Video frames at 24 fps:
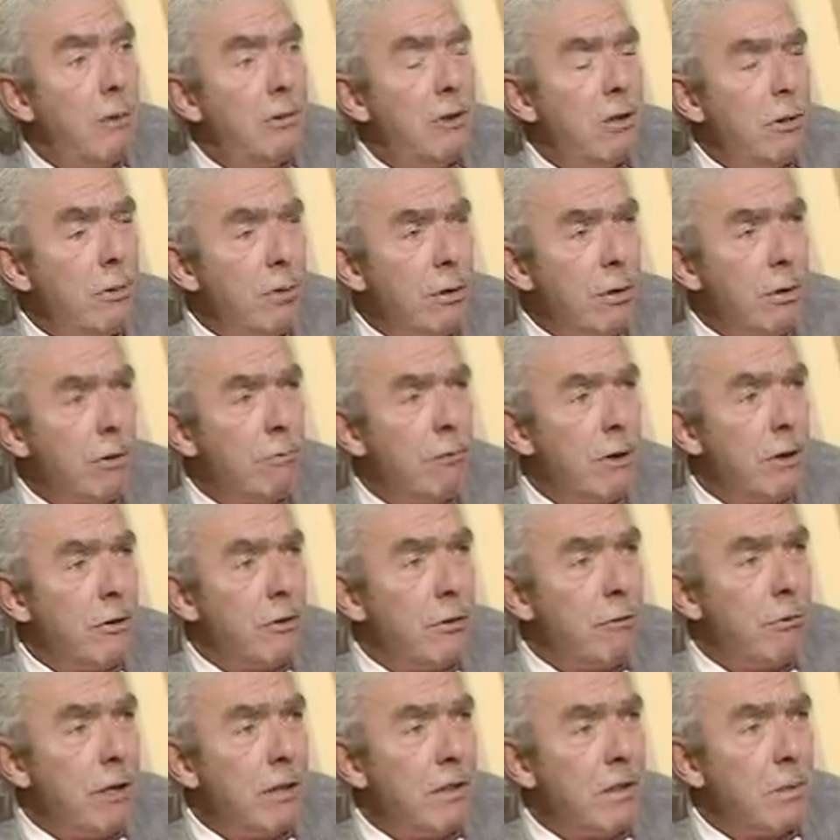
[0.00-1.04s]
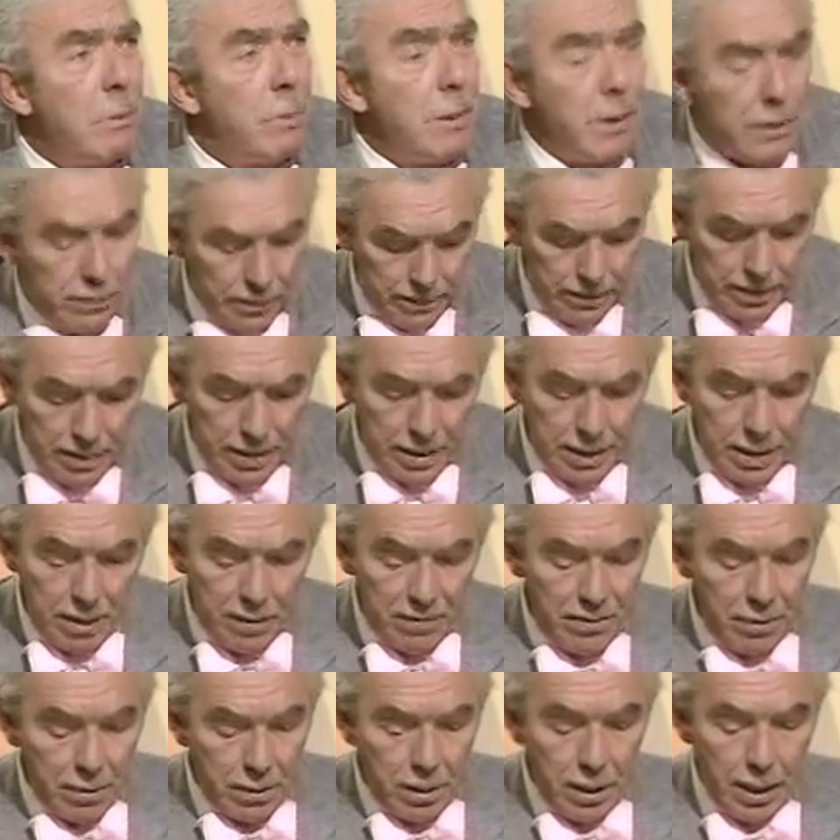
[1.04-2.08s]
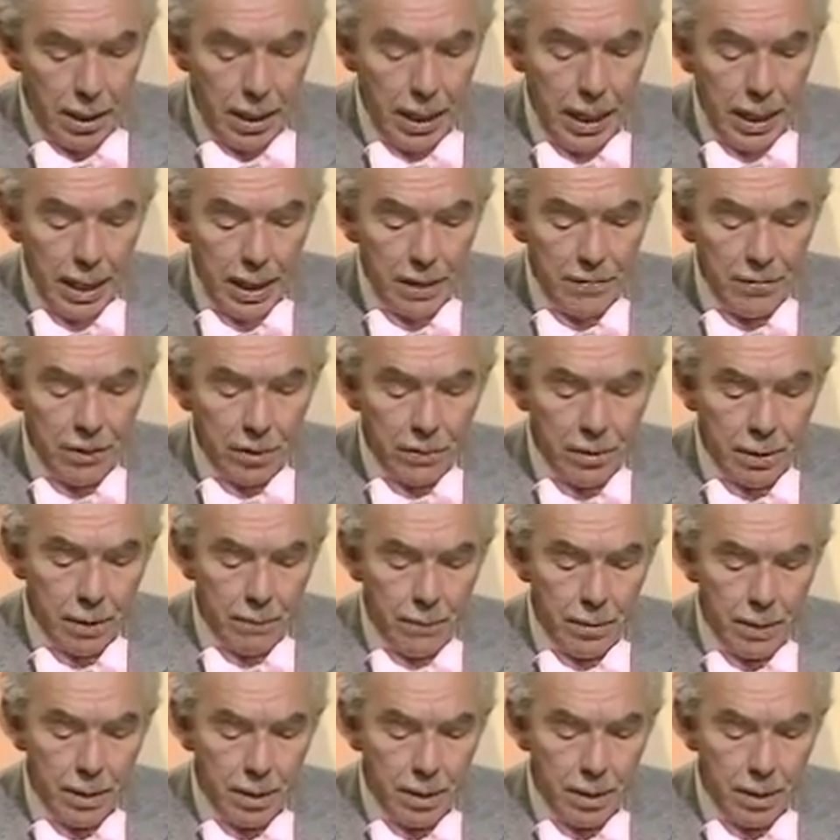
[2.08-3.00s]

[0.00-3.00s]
It was you with your Richard recipe, isn't it? No, it's not. It's not a.